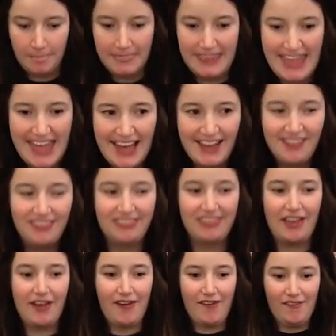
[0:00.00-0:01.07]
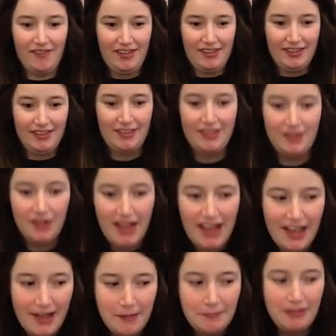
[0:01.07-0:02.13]
Yeah, so
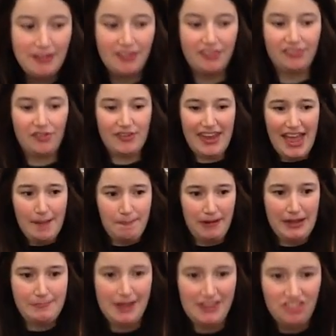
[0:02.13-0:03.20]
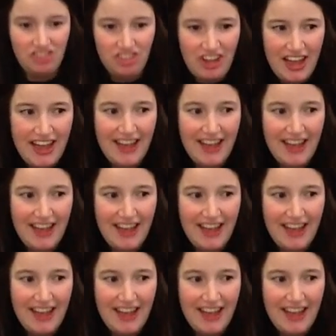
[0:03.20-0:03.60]
yeah, pretty much,